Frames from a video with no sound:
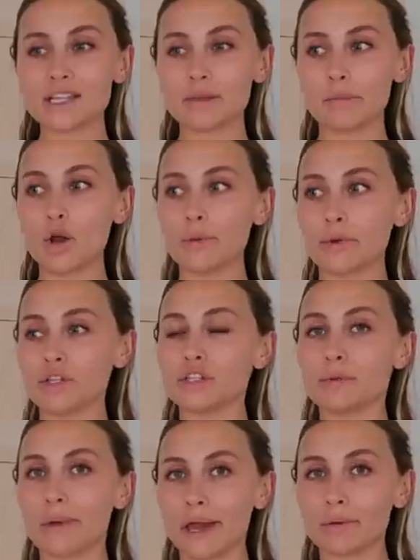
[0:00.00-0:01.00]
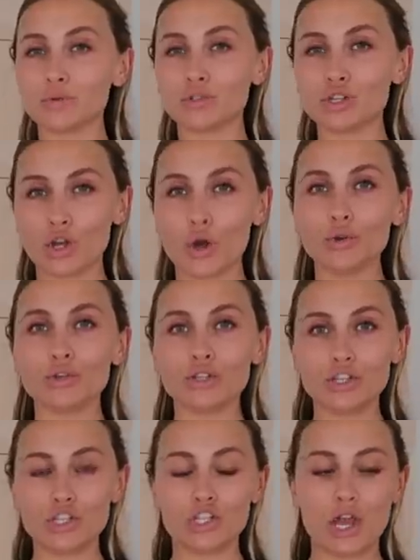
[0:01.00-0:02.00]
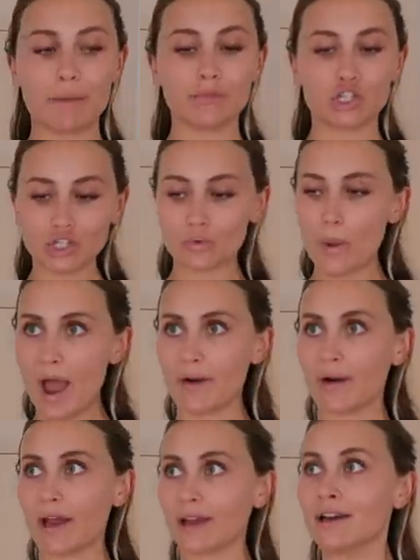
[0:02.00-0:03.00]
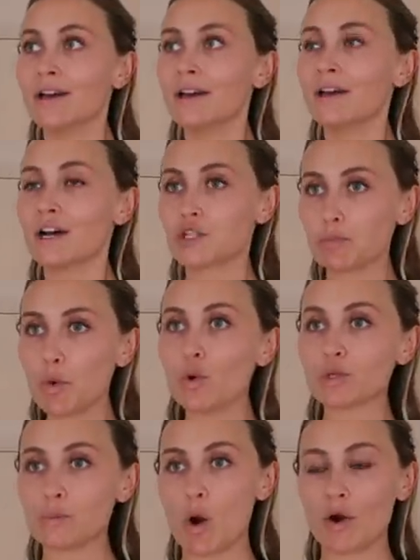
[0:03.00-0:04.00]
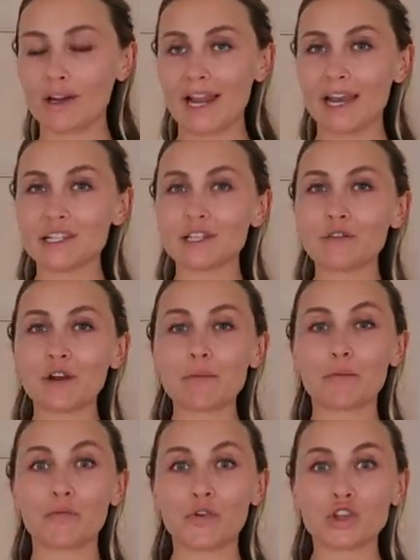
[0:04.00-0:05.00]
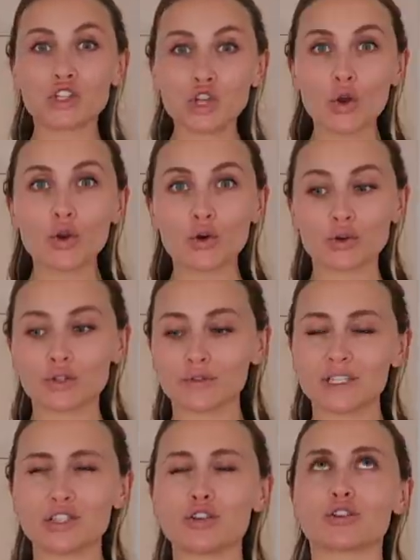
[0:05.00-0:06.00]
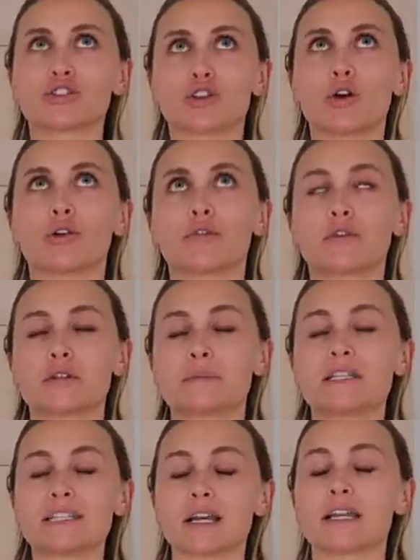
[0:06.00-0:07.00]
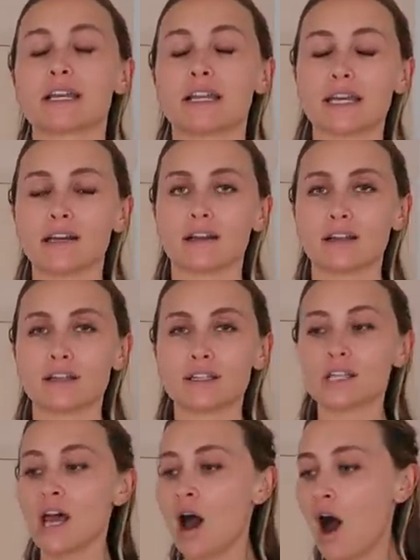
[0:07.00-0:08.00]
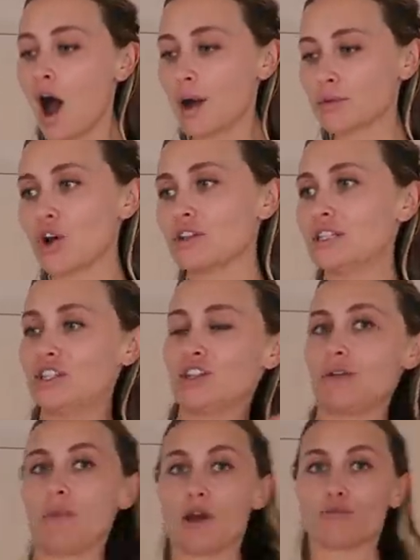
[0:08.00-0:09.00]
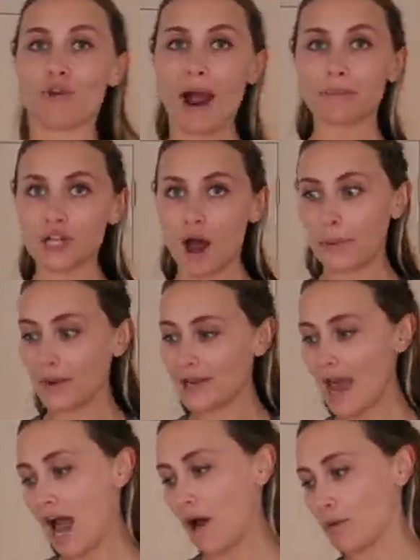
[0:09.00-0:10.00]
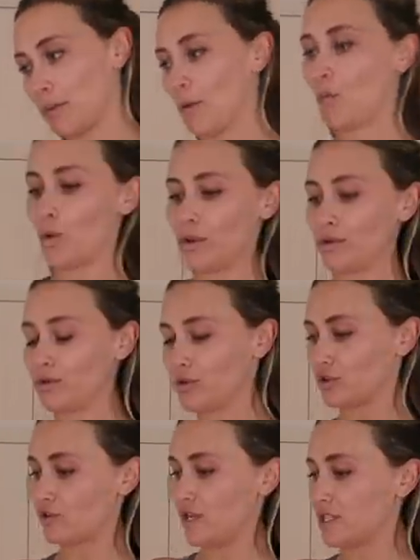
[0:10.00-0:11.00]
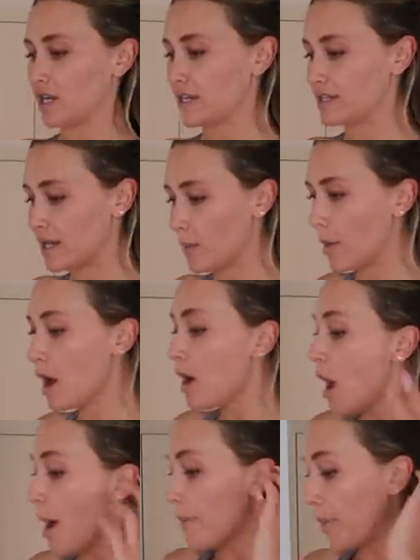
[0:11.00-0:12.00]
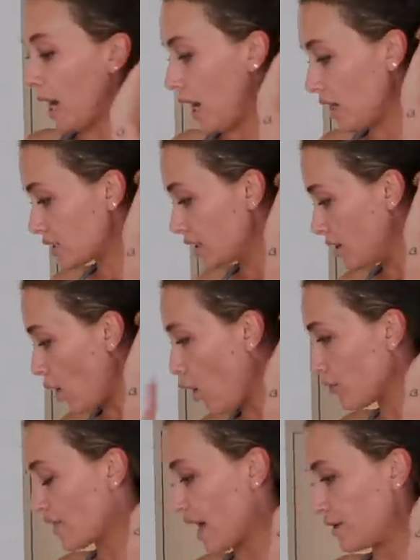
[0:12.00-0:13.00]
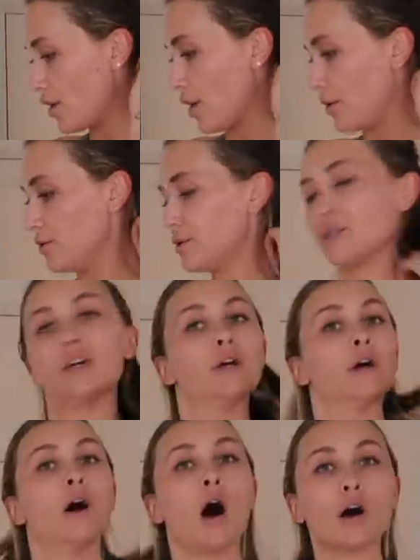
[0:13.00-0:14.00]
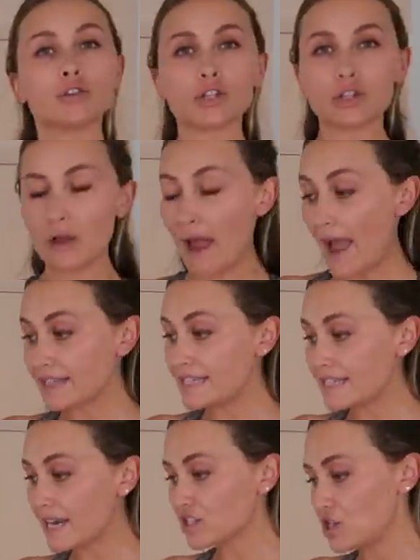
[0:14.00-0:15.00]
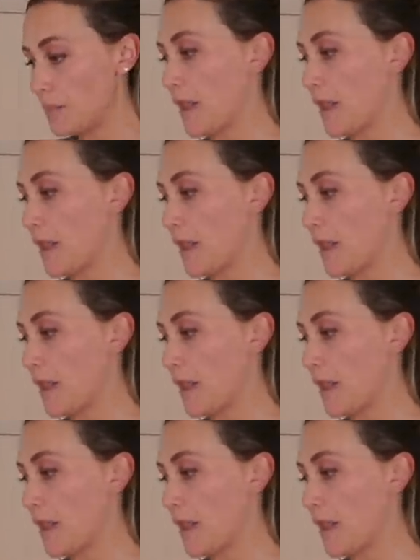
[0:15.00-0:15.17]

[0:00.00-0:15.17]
at the moment to be able to go to the gym just wearing a sports bra and leggings. I feel like for so long, because obviously it took so long for it to be sunny in England, I was going to the gym like wrapped up, and now I'm like walking through the streets like it's summer. But on that note, I did actually